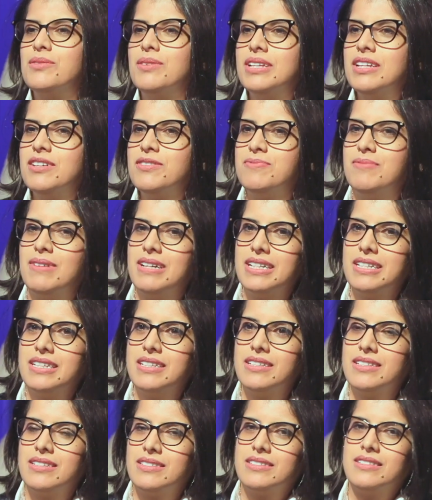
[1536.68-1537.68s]
one of my
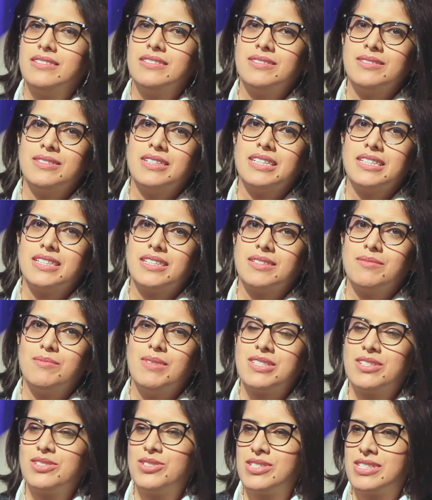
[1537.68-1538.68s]

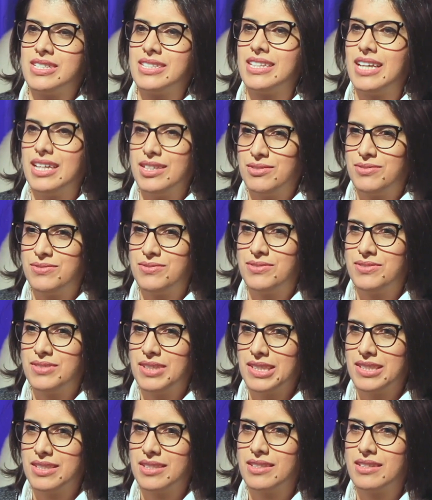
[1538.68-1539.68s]
messages in life,
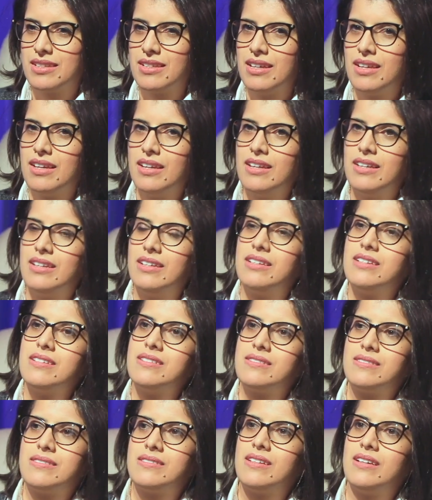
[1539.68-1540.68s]
I think,
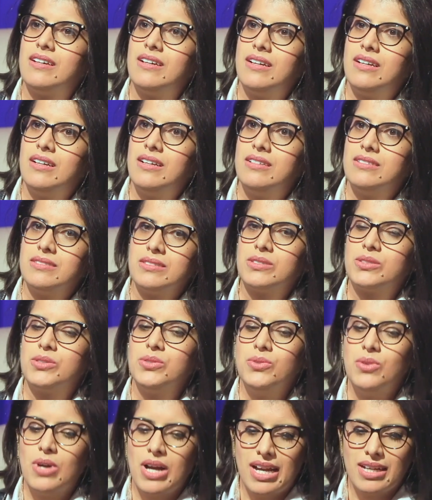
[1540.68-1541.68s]
is
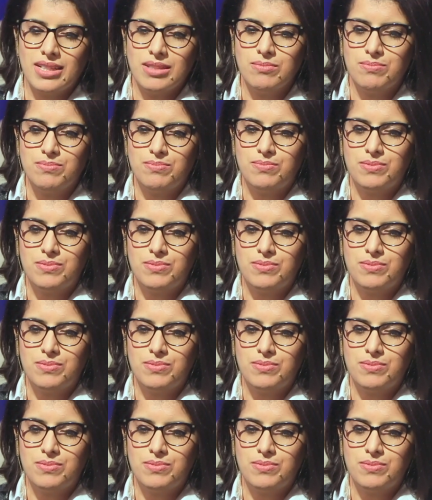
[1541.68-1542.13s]
to help